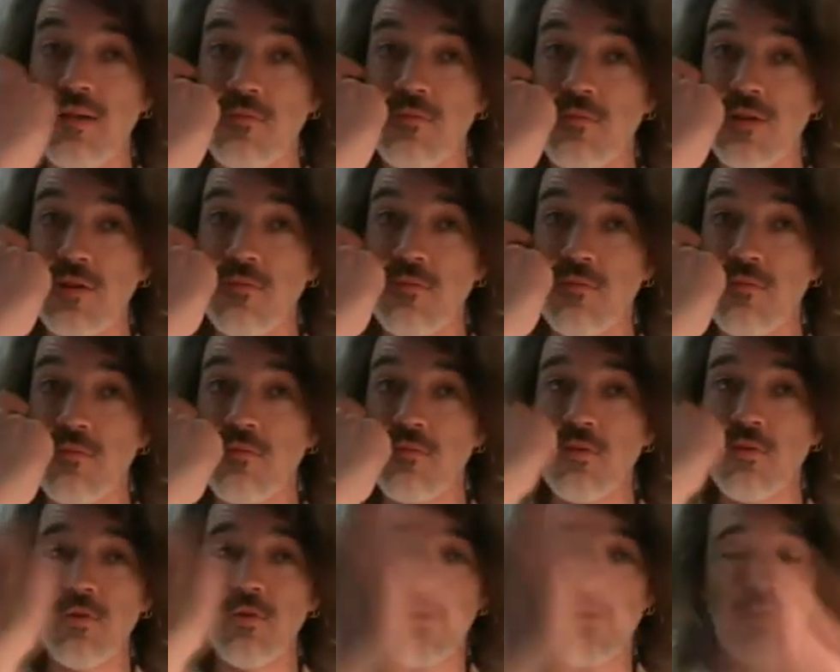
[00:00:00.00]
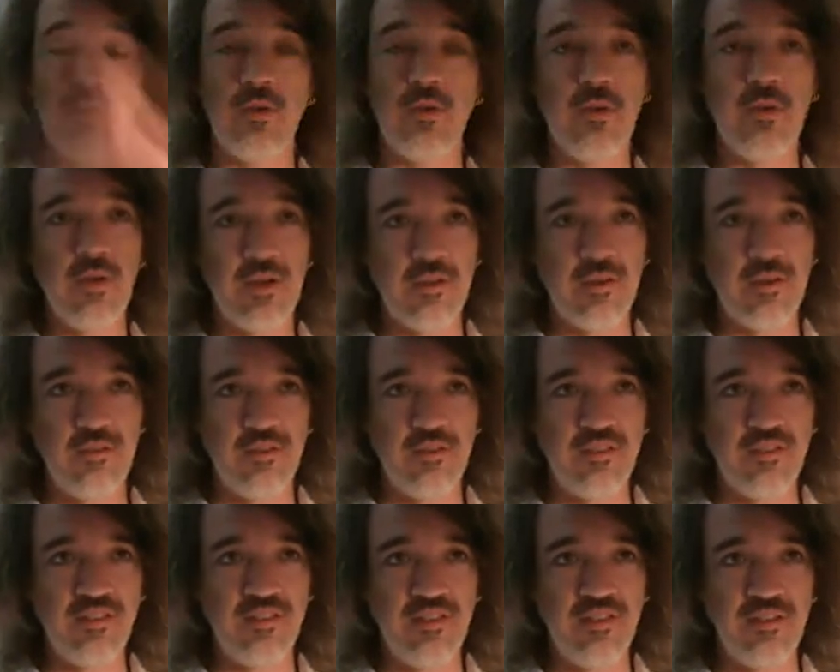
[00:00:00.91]
of fun for you guys to
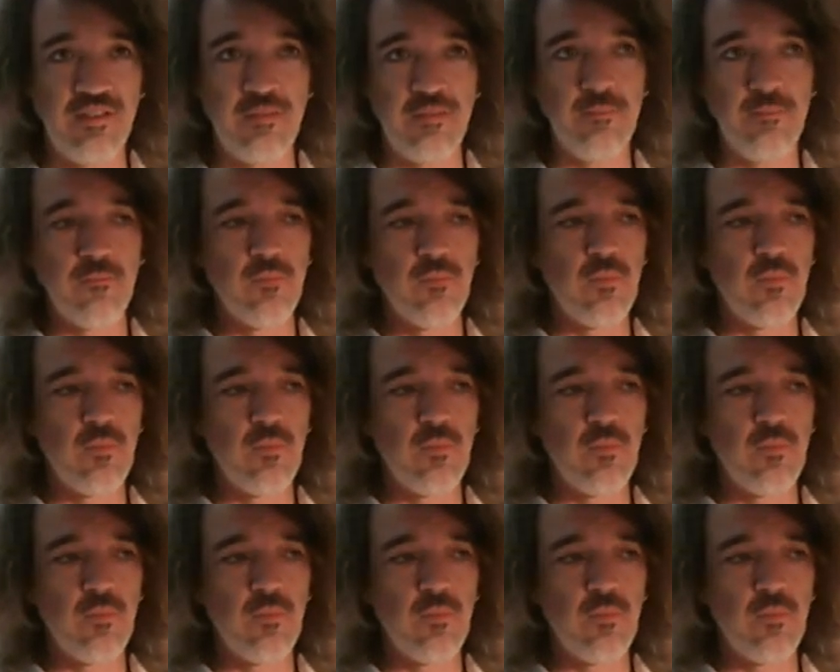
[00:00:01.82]
see